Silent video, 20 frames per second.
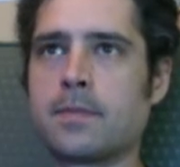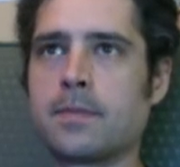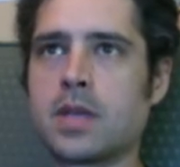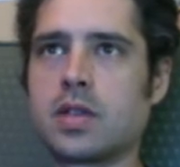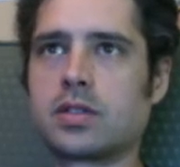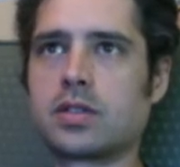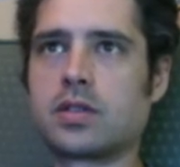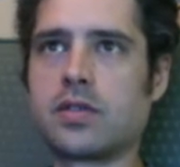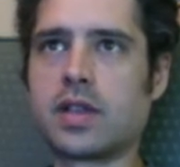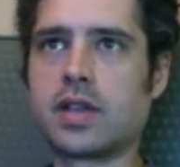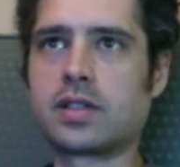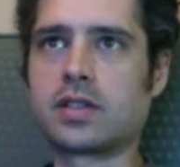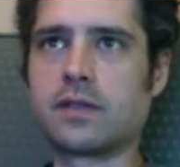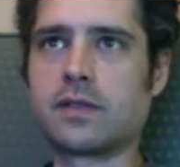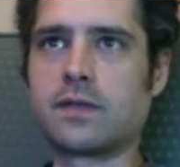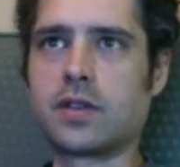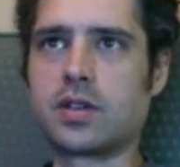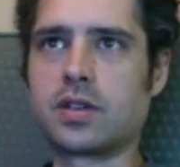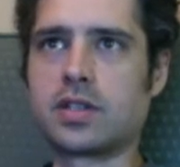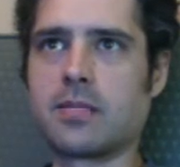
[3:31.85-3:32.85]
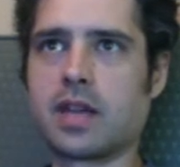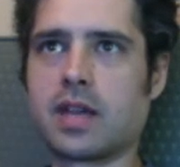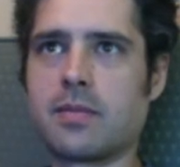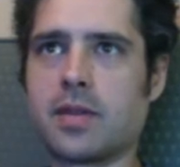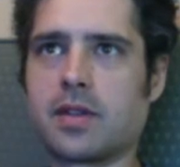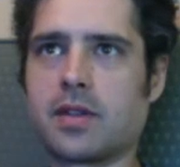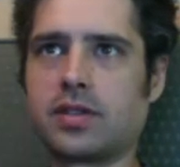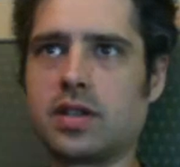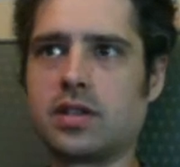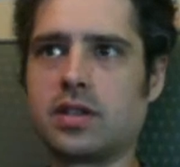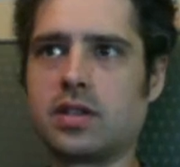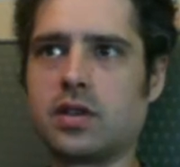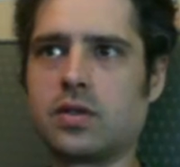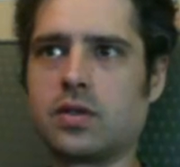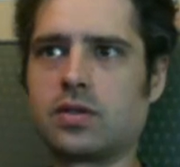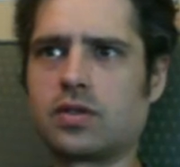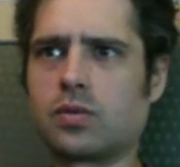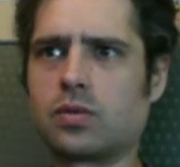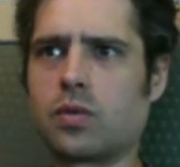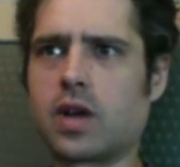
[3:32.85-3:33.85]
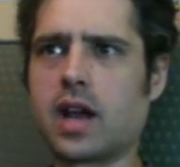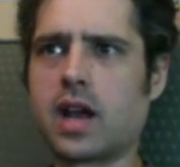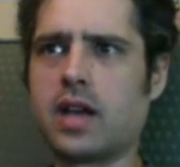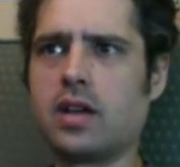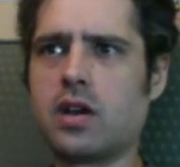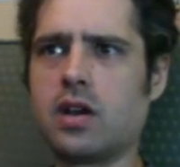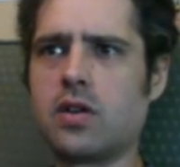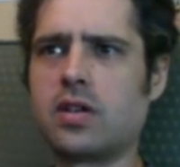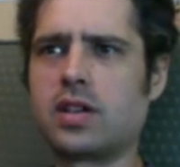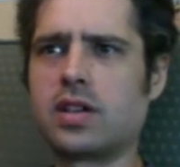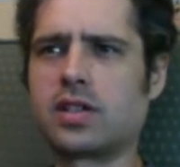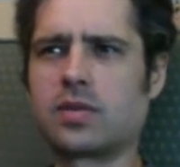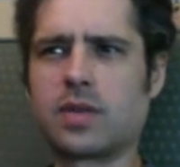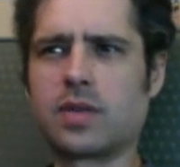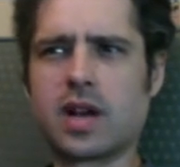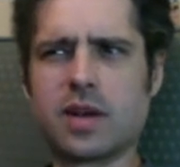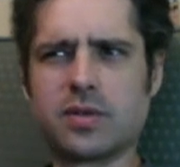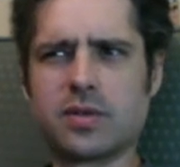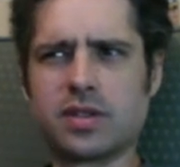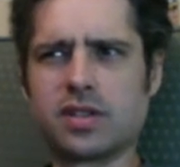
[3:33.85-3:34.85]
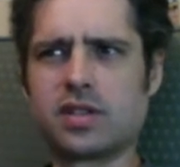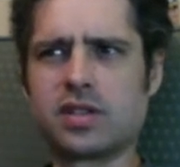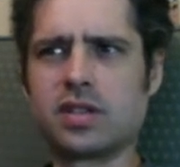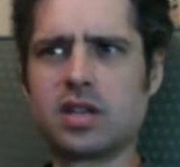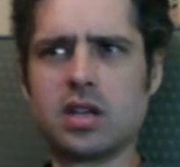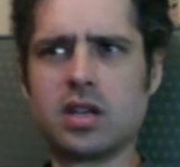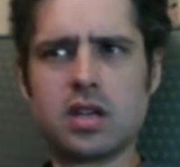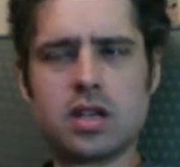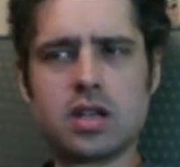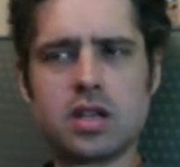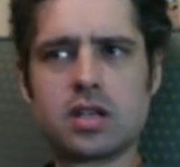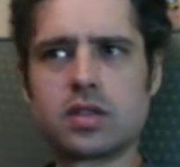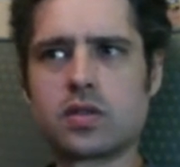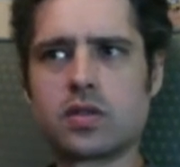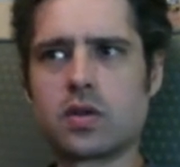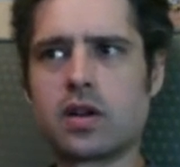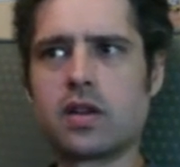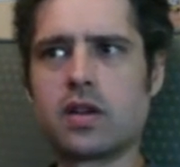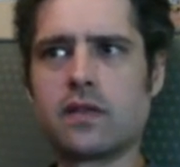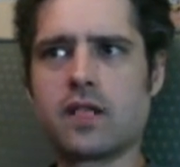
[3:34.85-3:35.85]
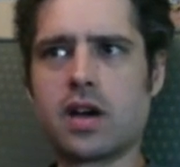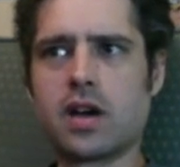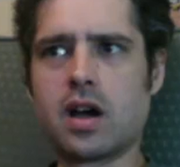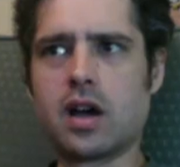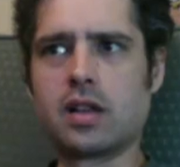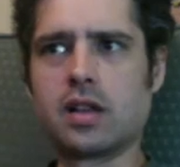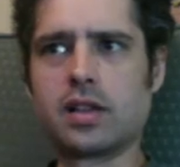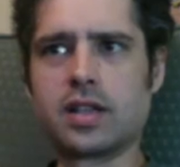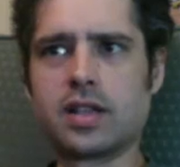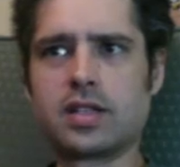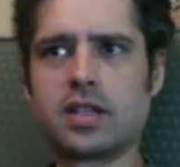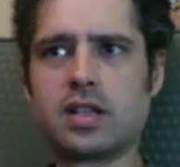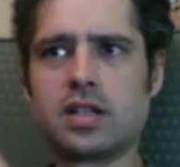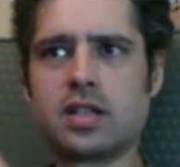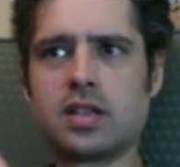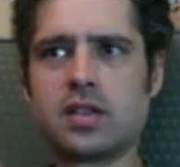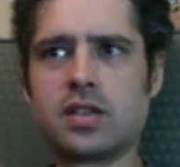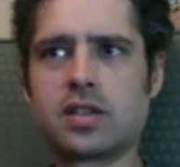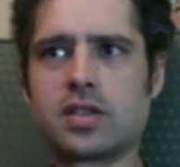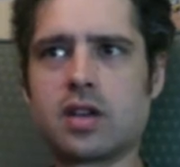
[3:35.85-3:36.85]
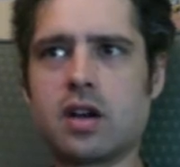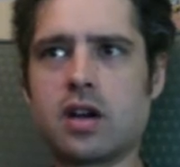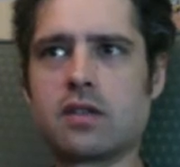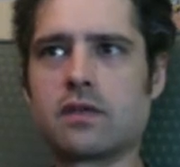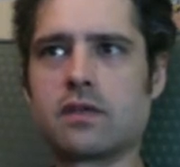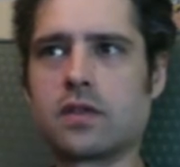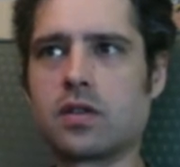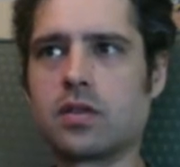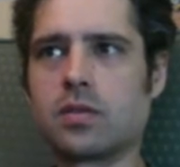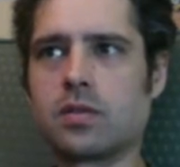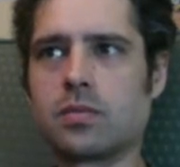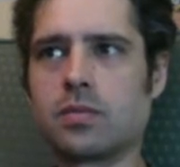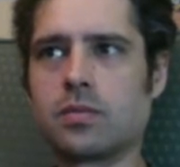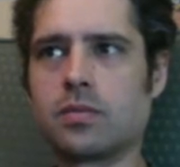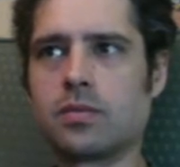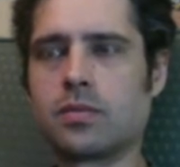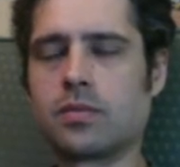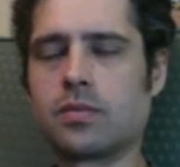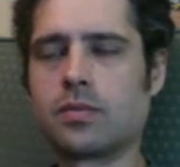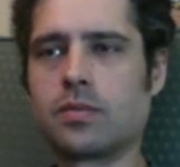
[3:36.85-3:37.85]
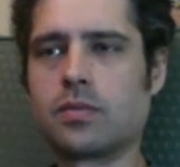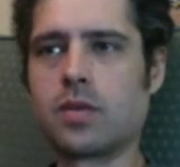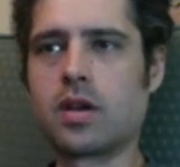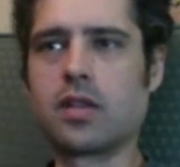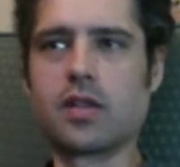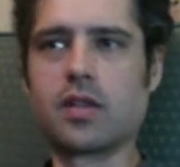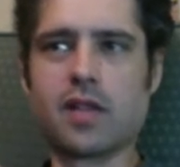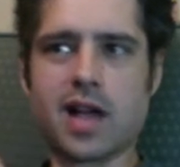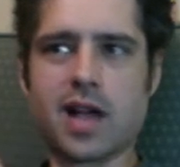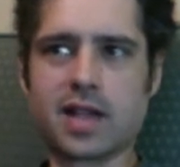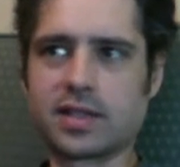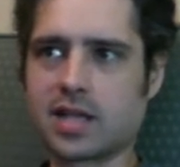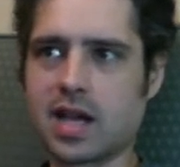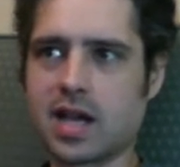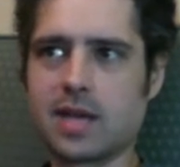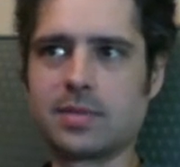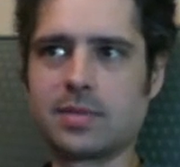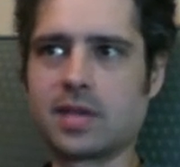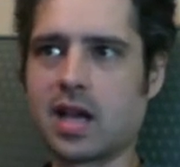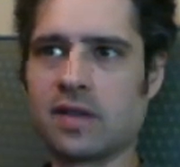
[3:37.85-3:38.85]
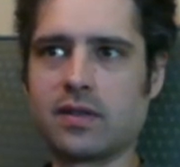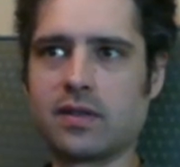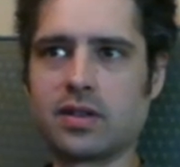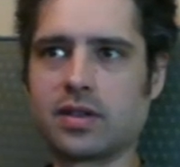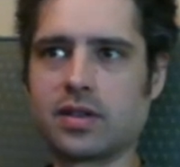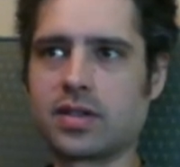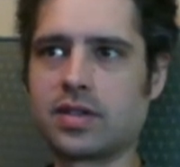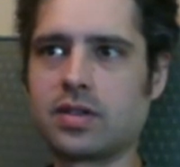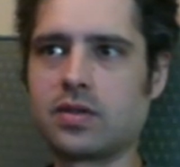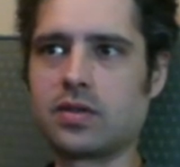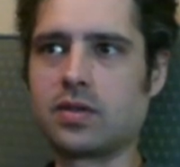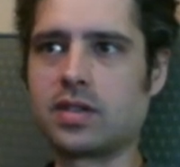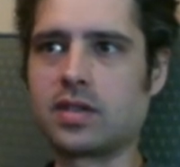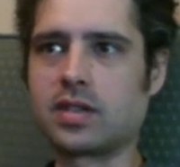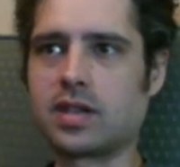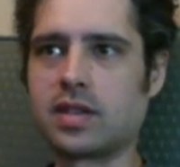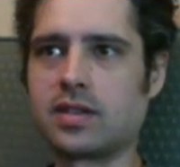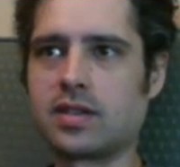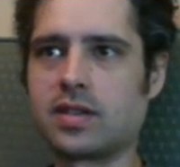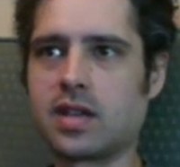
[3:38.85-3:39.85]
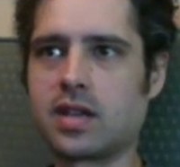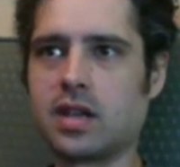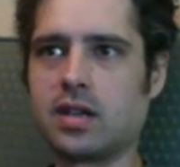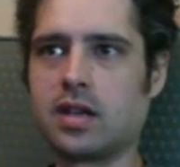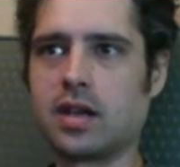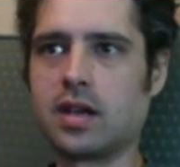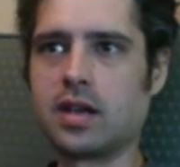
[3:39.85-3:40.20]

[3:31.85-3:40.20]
So that's the first thing about these notes. What I noticed when I was sort of listening to this song for one of the last times, I haven't listened to it since then,